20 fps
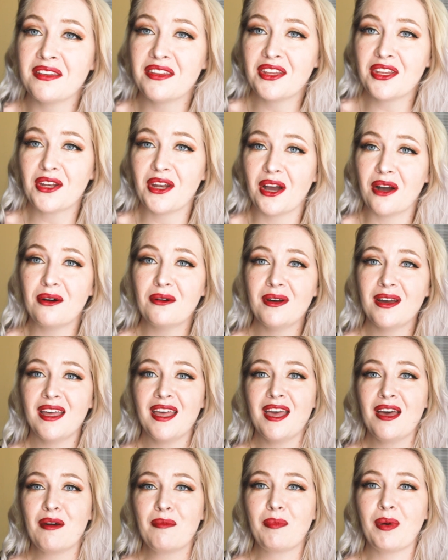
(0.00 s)
you know,
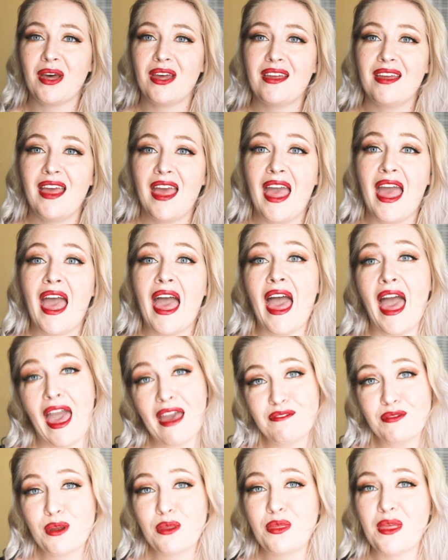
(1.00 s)
but
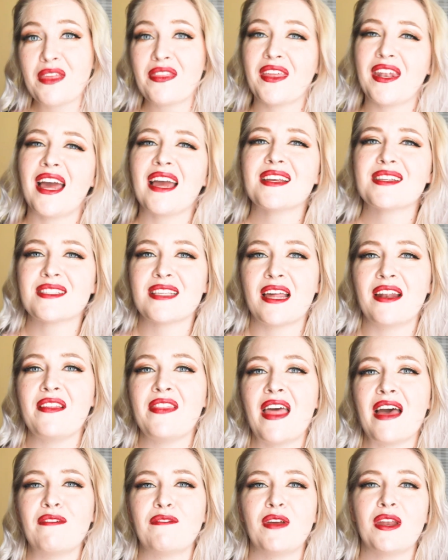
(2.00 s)
everything that I said
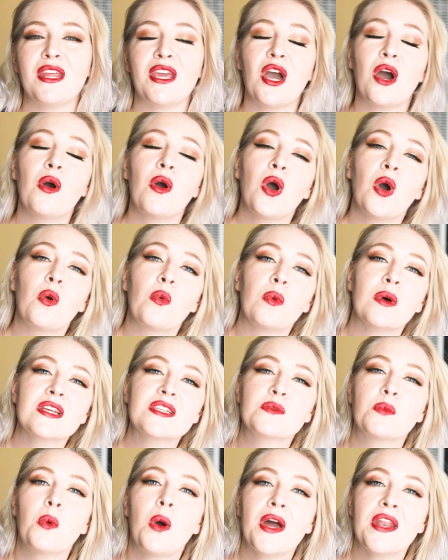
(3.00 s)
in that video
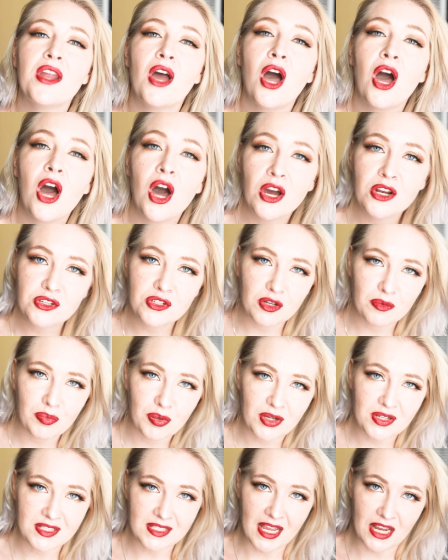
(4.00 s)
was
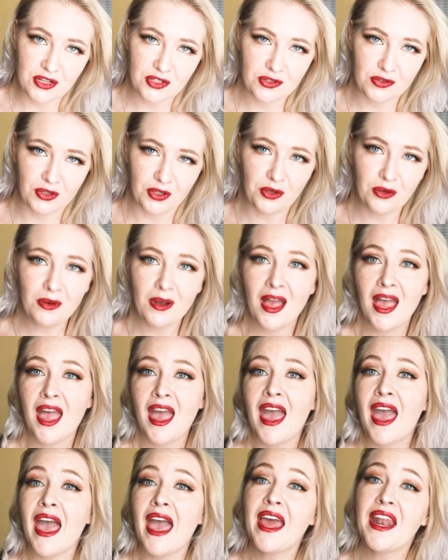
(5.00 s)
100% true,
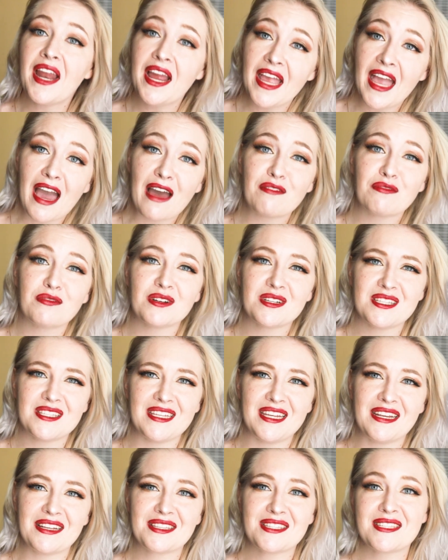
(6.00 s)
and I have
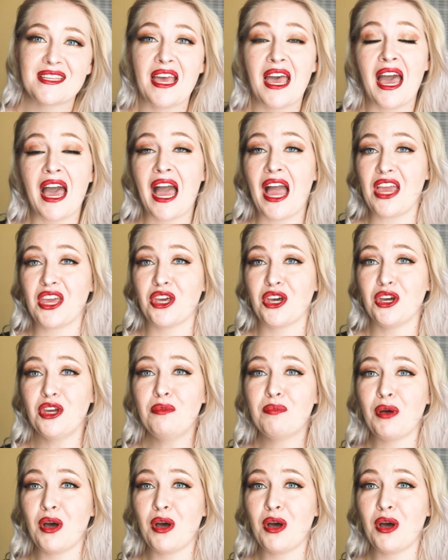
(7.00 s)
receipts. I could